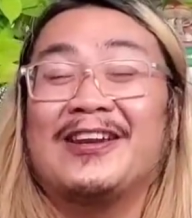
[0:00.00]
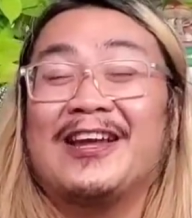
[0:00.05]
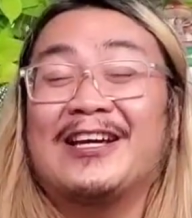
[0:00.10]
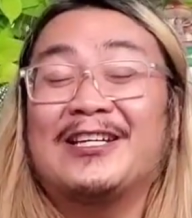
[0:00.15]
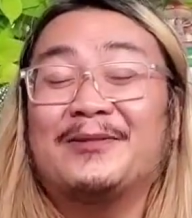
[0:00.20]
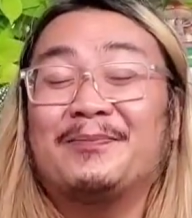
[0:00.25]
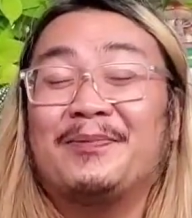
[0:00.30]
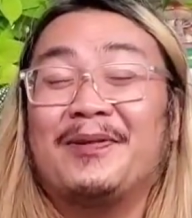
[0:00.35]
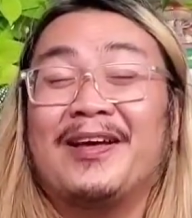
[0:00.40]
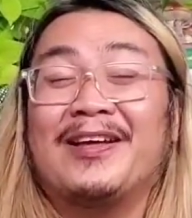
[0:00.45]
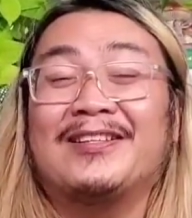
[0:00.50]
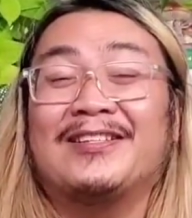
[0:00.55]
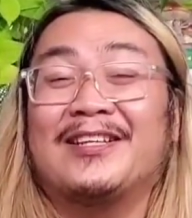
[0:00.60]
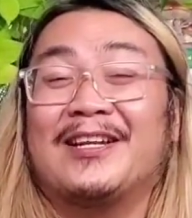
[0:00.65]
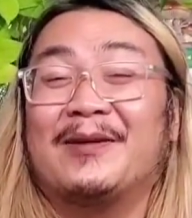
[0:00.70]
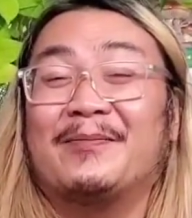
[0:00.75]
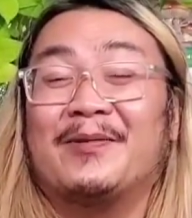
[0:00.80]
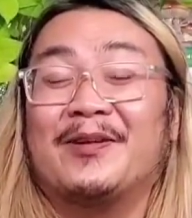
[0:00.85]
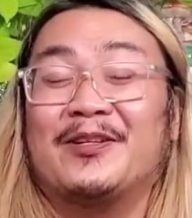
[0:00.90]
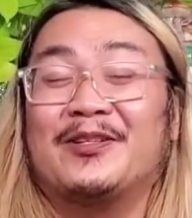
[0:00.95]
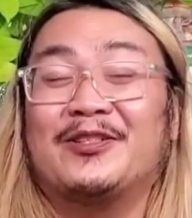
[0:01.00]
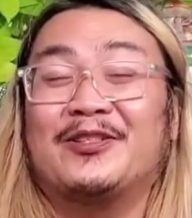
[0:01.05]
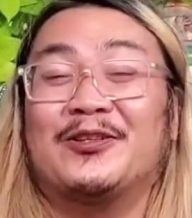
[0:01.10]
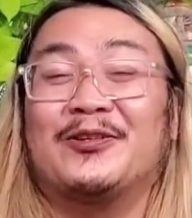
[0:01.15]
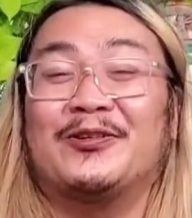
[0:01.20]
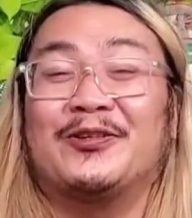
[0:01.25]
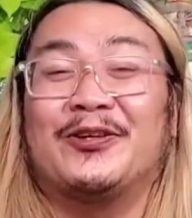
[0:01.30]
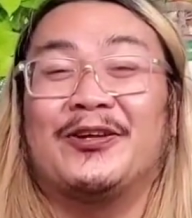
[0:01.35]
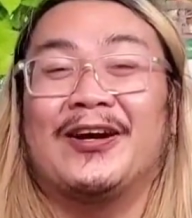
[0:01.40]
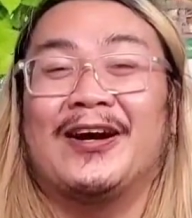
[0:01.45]
the next plants that I'm going to
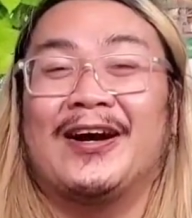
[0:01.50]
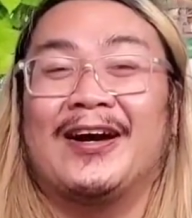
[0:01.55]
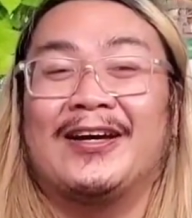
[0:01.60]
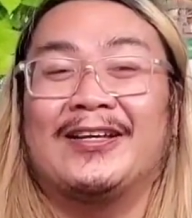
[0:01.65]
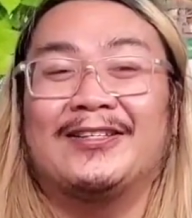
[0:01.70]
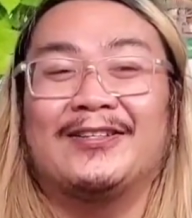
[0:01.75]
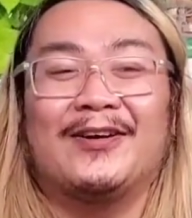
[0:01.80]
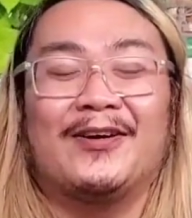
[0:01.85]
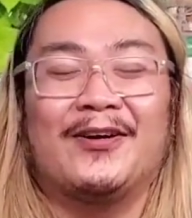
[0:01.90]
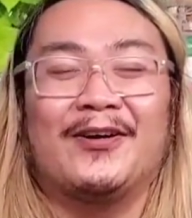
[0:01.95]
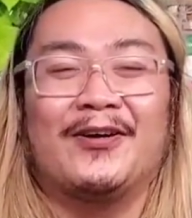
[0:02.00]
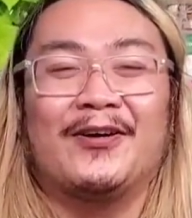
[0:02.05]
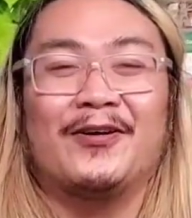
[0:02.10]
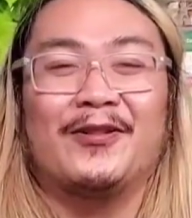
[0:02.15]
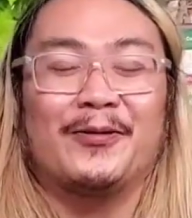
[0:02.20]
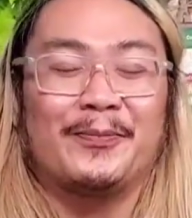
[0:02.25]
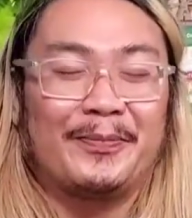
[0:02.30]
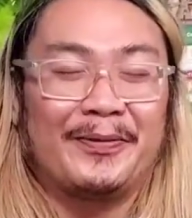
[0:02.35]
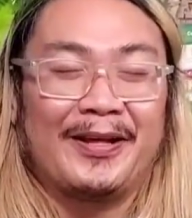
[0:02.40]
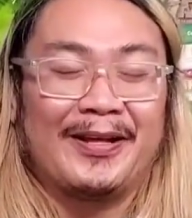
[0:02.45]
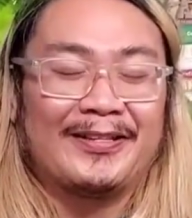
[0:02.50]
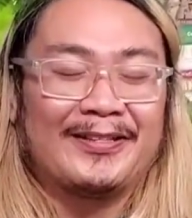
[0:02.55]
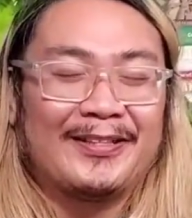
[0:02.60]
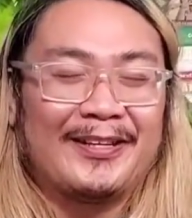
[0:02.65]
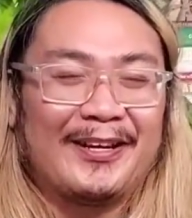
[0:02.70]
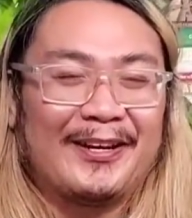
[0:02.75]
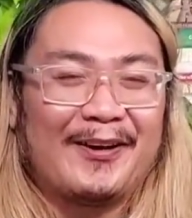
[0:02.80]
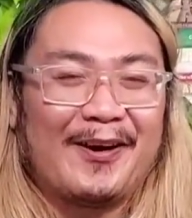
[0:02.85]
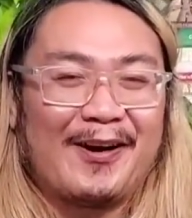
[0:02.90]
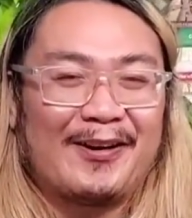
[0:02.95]
show you guys are the
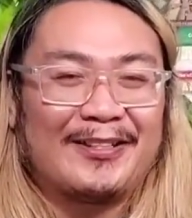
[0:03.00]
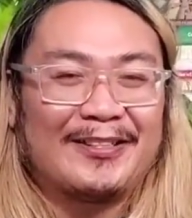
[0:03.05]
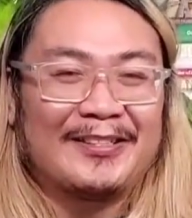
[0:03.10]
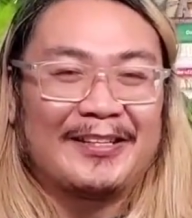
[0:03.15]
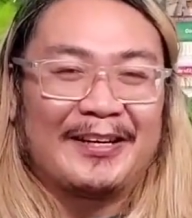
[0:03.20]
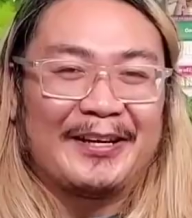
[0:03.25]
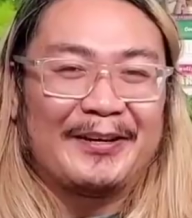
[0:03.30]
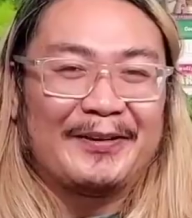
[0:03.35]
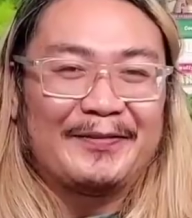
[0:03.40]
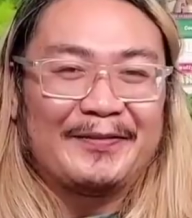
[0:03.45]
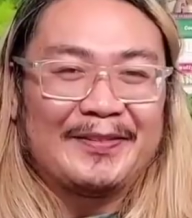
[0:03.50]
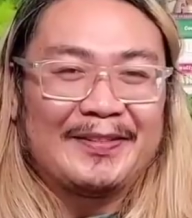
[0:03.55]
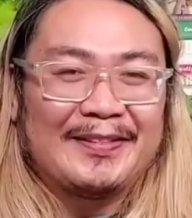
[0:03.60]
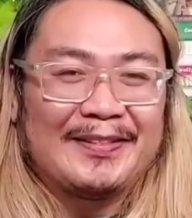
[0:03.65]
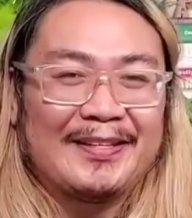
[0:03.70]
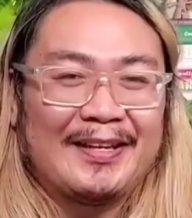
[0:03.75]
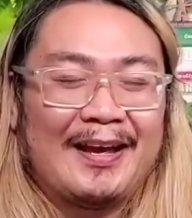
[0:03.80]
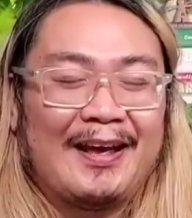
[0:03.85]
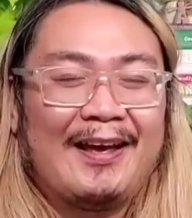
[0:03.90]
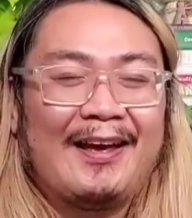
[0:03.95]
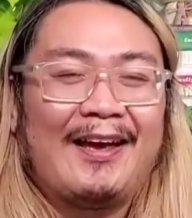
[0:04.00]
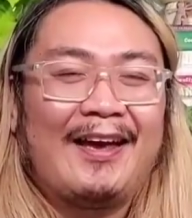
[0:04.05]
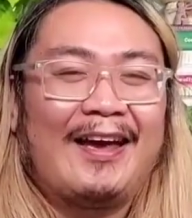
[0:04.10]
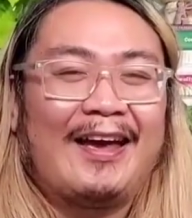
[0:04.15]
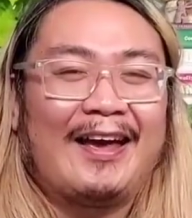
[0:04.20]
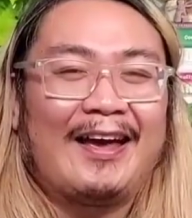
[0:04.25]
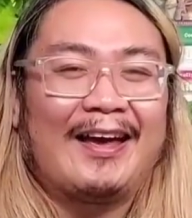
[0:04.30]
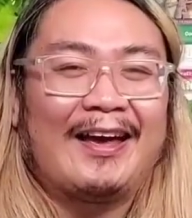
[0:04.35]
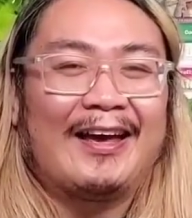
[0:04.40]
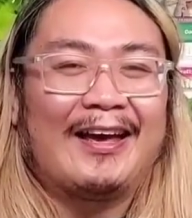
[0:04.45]
plants that I got as gifts,
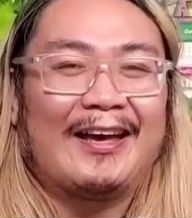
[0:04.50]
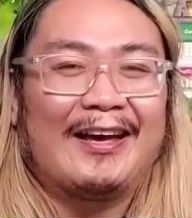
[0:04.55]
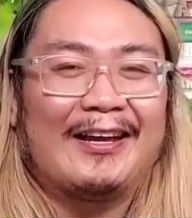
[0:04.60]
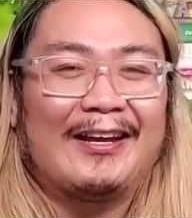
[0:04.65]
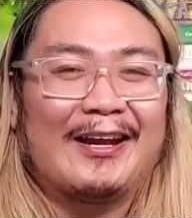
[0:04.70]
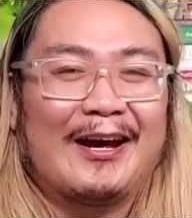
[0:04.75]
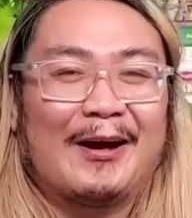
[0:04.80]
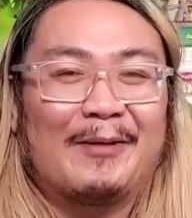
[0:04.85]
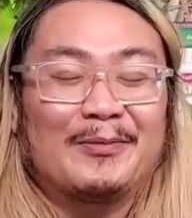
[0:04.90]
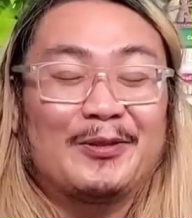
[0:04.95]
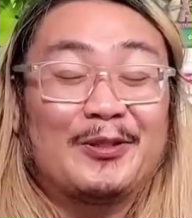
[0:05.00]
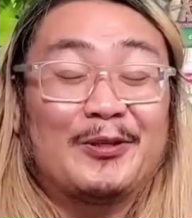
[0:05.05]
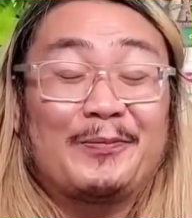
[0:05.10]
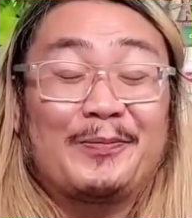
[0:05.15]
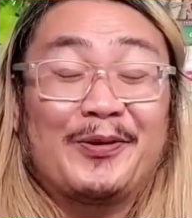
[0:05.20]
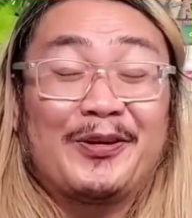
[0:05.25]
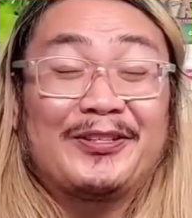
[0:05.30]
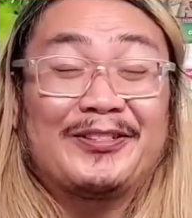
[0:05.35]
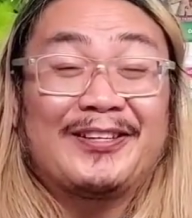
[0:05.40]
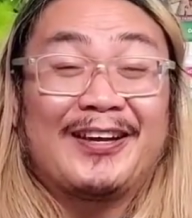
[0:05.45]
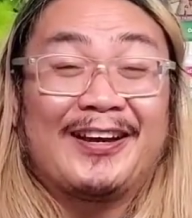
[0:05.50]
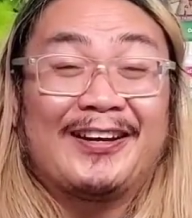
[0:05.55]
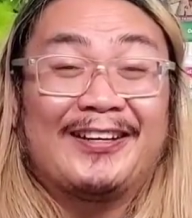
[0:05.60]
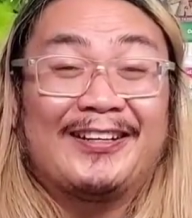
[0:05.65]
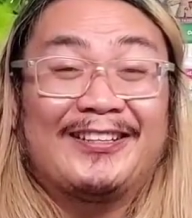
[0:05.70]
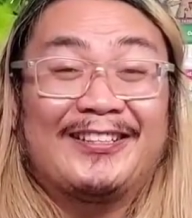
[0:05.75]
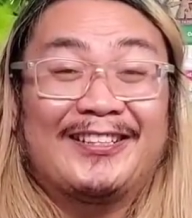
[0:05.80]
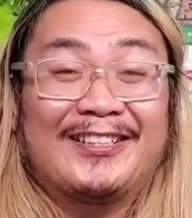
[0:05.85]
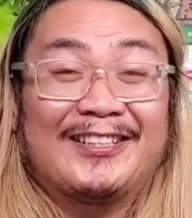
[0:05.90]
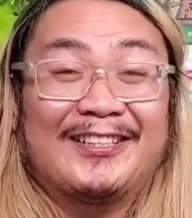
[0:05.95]
and I'm super
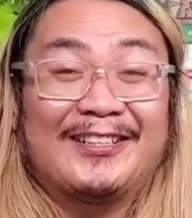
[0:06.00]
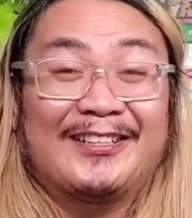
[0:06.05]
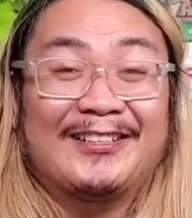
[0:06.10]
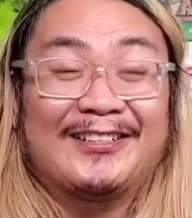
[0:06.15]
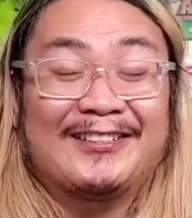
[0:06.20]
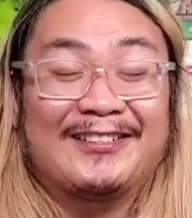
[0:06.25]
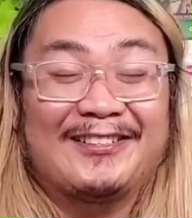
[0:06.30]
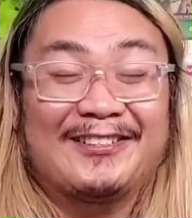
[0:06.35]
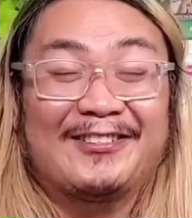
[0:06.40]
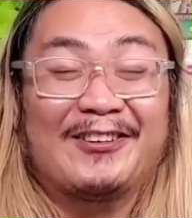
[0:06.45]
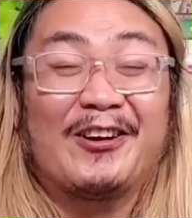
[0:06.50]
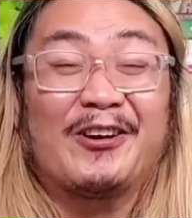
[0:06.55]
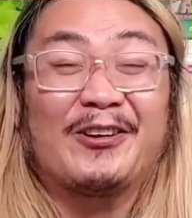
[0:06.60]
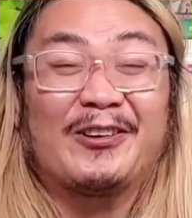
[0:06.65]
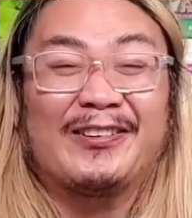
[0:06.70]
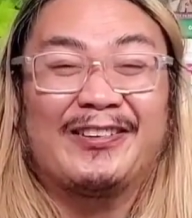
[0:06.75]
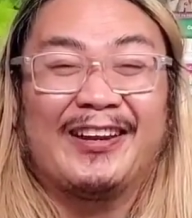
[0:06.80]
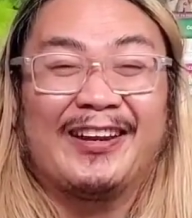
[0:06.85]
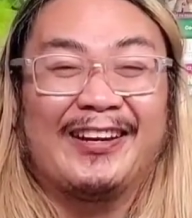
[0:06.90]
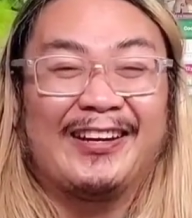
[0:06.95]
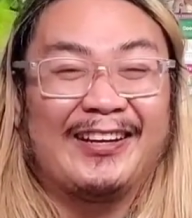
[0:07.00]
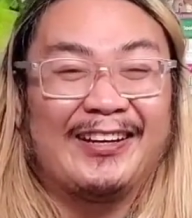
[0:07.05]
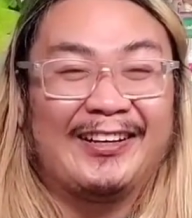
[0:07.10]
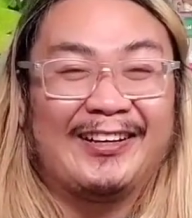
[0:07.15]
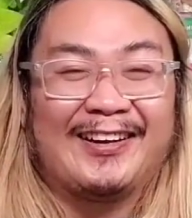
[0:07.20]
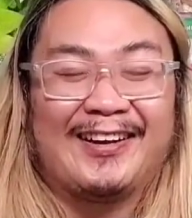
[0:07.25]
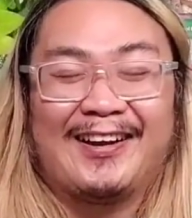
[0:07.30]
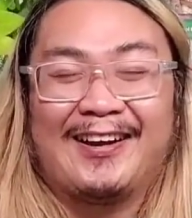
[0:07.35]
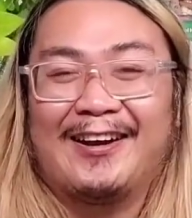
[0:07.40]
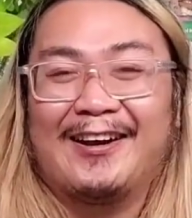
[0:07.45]
excited to start
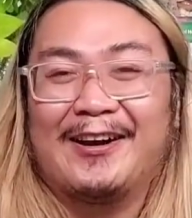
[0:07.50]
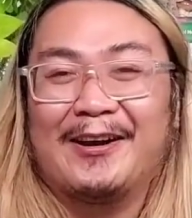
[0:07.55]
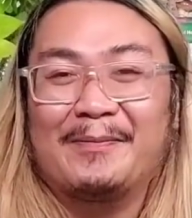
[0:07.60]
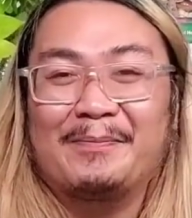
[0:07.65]
getting